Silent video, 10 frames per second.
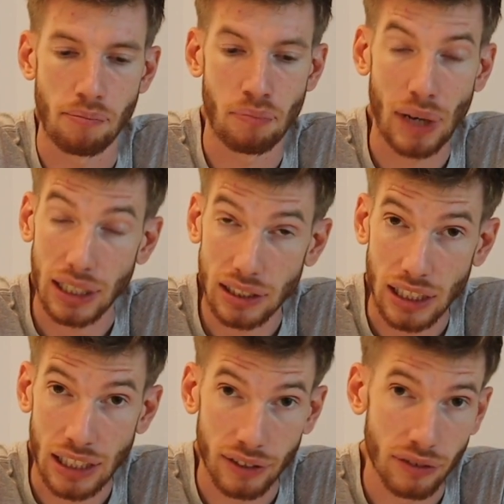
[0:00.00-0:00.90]
But
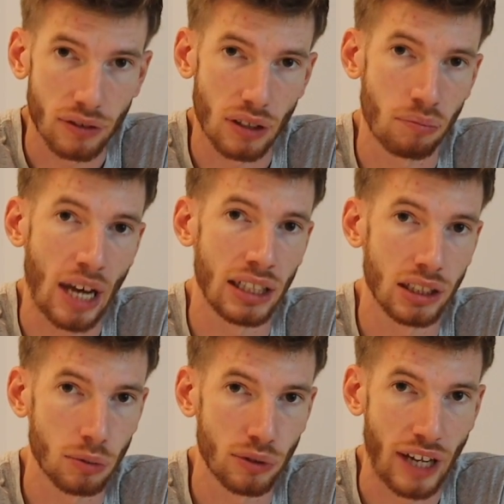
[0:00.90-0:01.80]
if you're
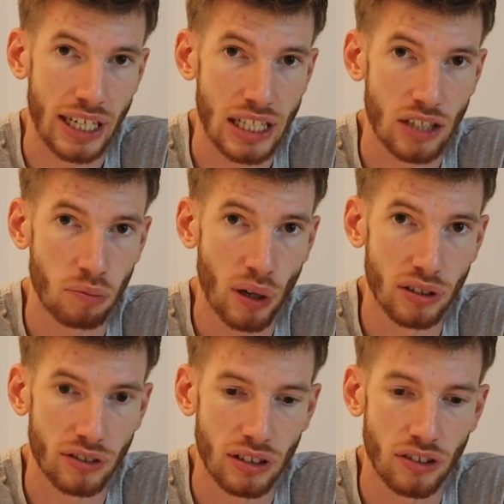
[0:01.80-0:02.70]
eligible for any of these
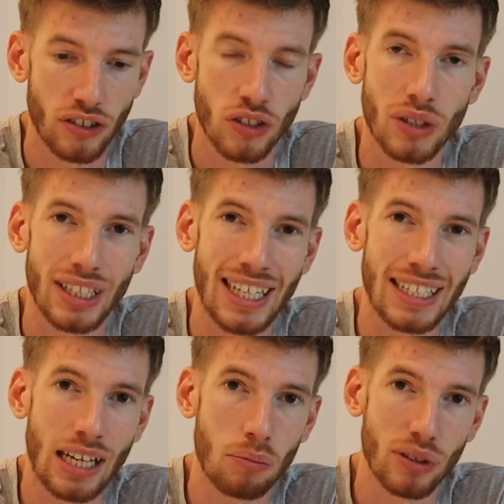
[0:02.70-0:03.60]
bonuses, you can then
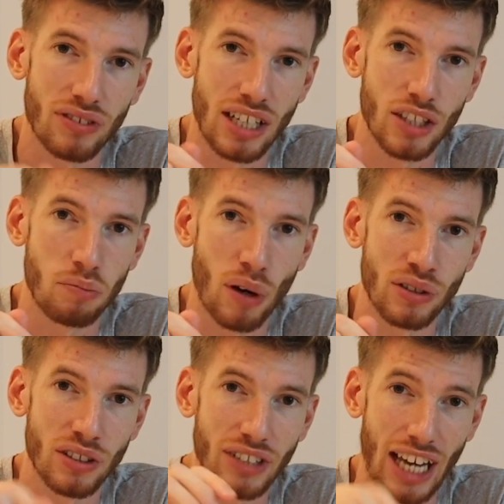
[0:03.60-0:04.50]
get a percentage
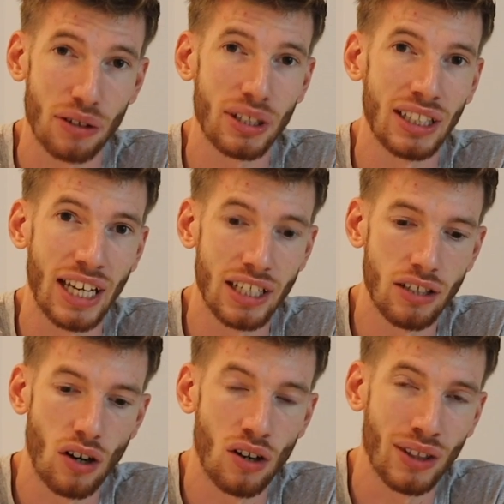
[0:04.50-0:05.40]
bonus
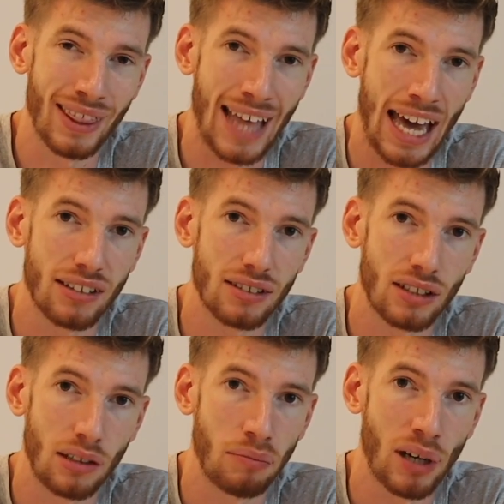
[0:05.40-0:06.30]
calculated on that
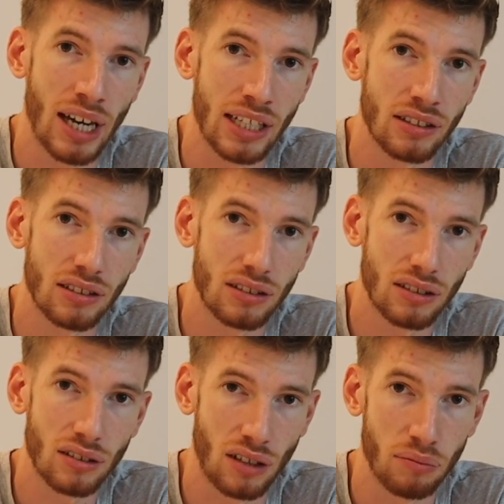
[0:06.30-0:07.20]
combined
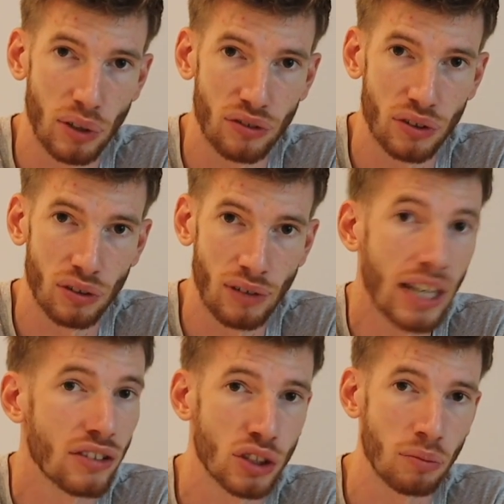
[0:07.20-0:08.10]
combo score, right?
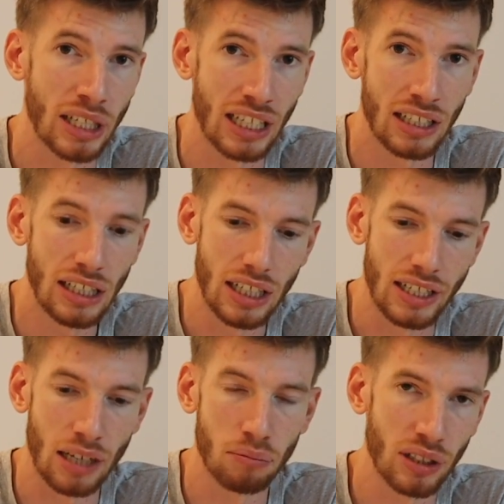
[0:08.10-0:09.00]
It should be a
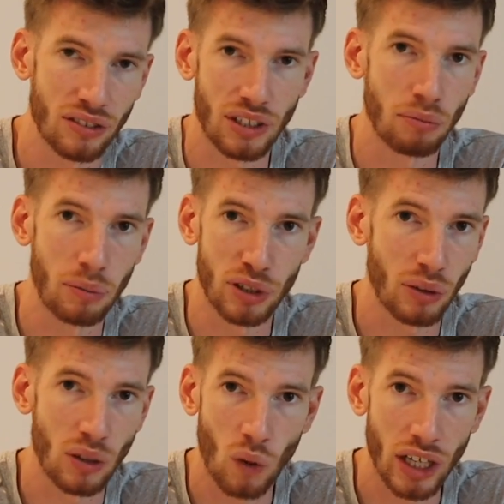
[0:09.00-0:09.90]
number somewhere
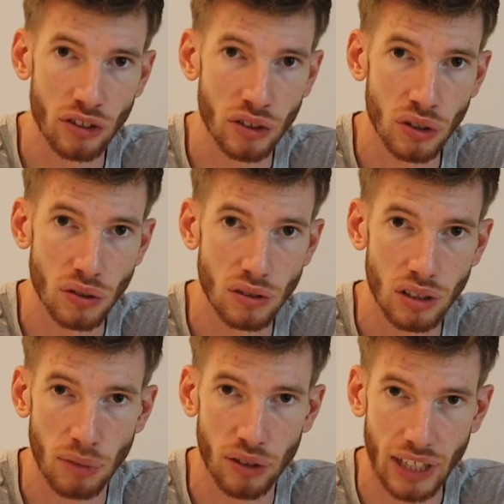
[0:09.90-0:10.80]
between 1 and 2
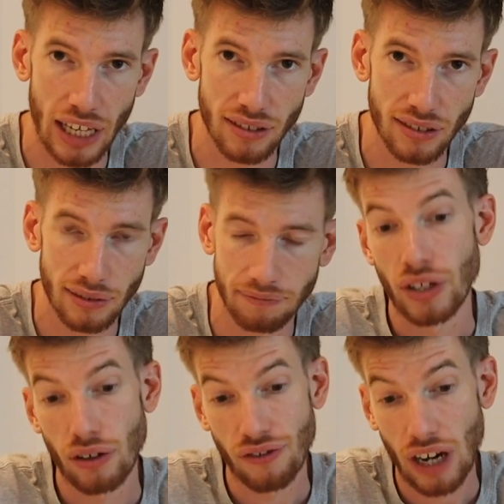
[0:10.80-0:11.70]
in most cases. So
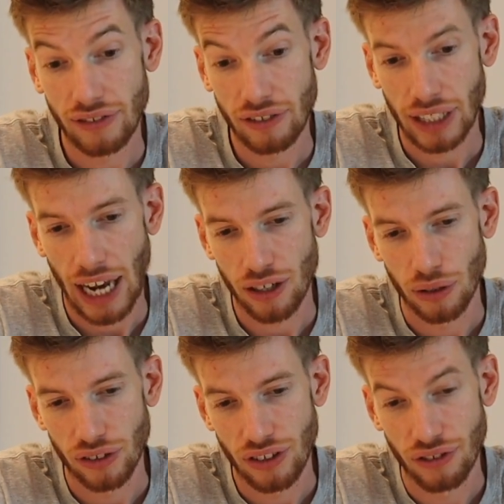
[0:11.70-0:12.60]
there are 5 different
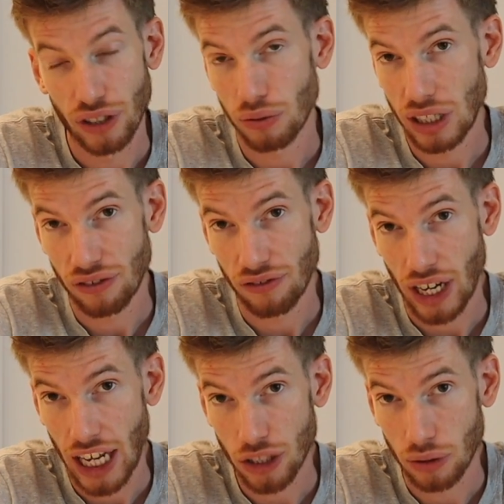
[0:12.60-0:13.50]
categories. The first one is
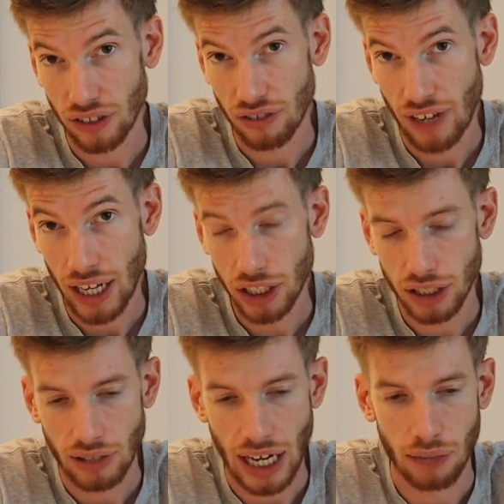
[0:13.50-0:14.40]
financial
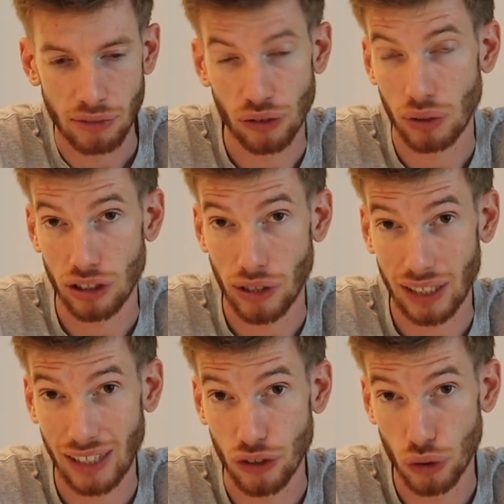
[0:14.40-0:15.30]
disadvantage. This one
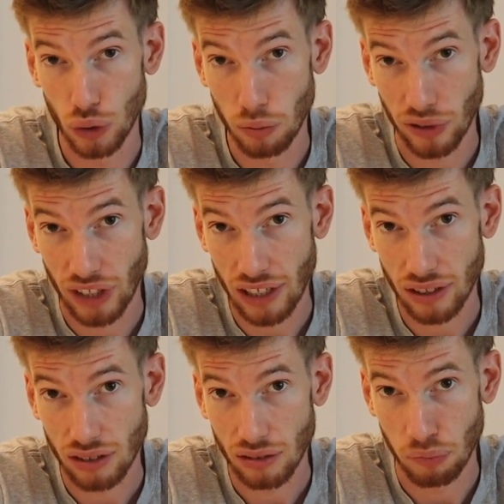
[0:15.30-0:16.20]
attracts a 2%
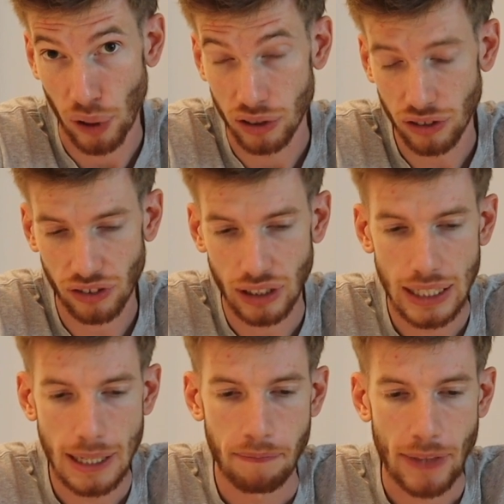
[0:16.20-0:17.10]
bonus.
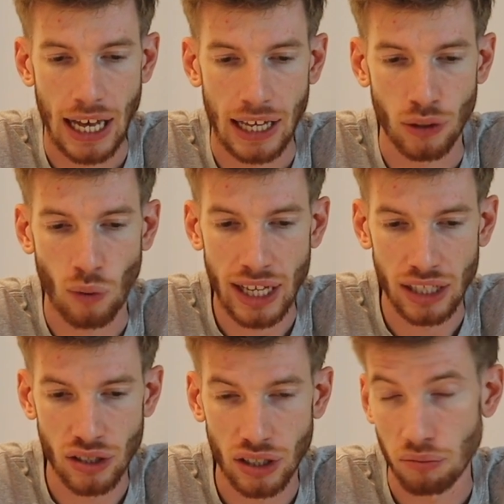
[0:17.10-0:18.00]
The way that
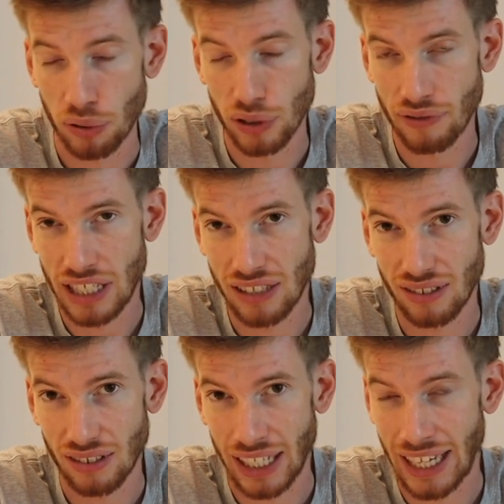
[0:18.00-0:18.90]
you can prove
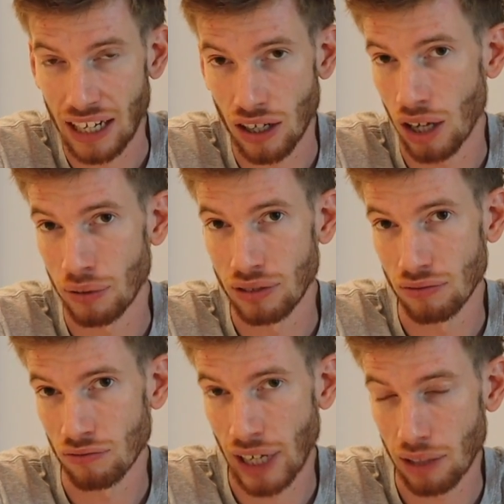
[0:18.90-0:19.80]
this, again, I would
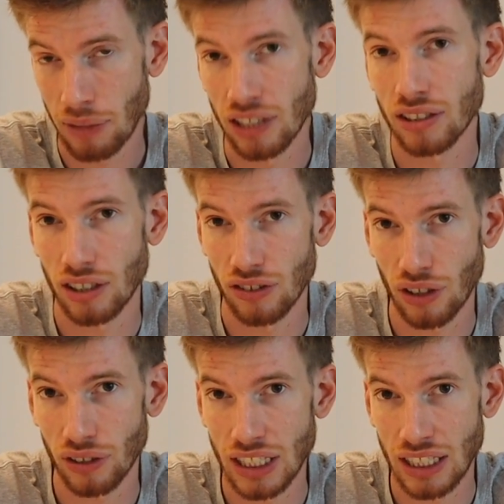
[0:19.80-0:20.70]
recommend
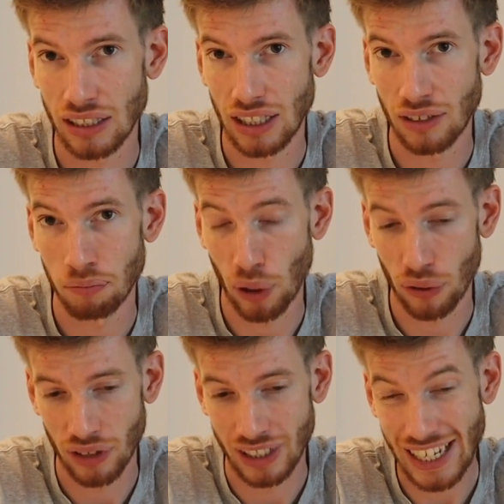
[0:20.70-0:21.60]
consulting
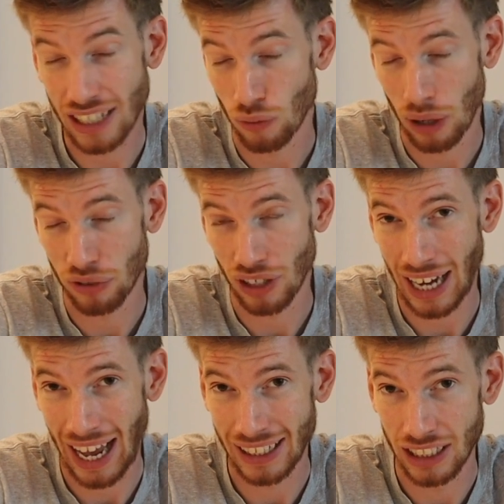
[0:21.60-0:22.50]
both the Deakin website
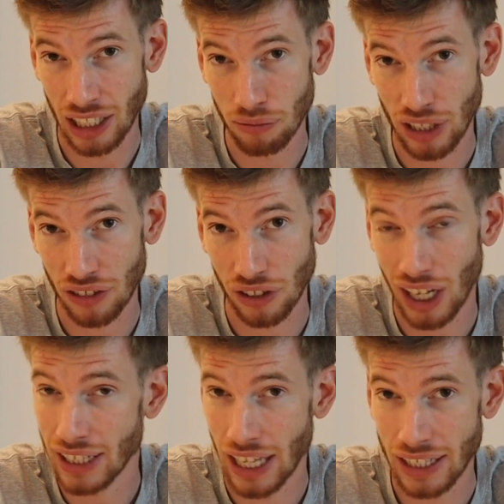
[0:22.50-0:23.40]
and the Gemsas
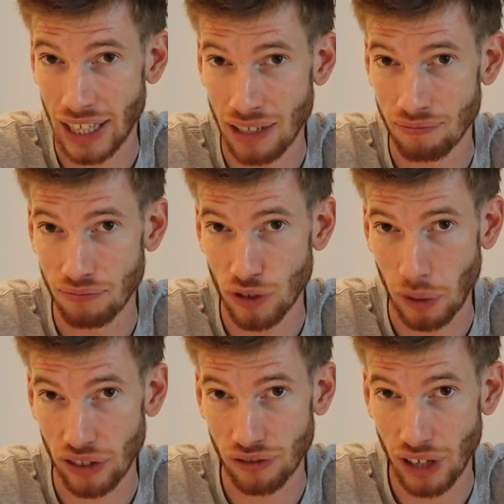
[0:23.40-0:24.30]
guide. They
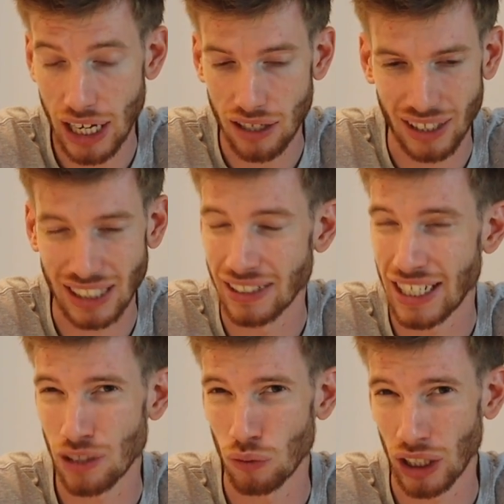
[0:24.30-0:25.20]
specify it. I think the
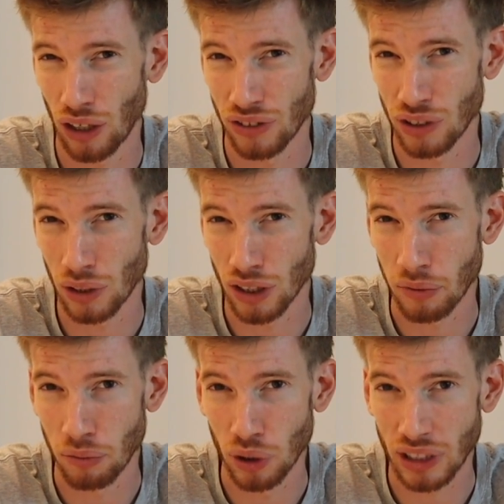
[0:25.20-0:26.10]
Deakin one goes into a little
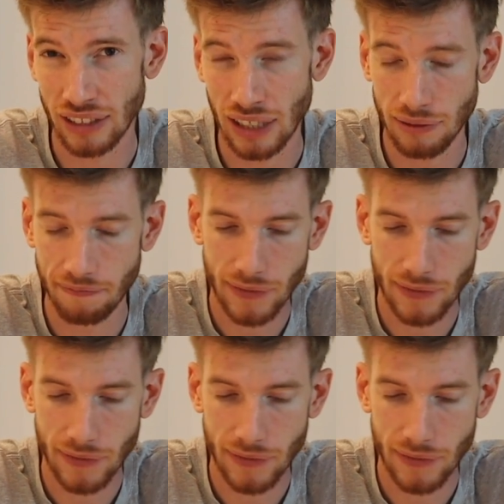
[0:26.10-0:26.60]
bit more detail.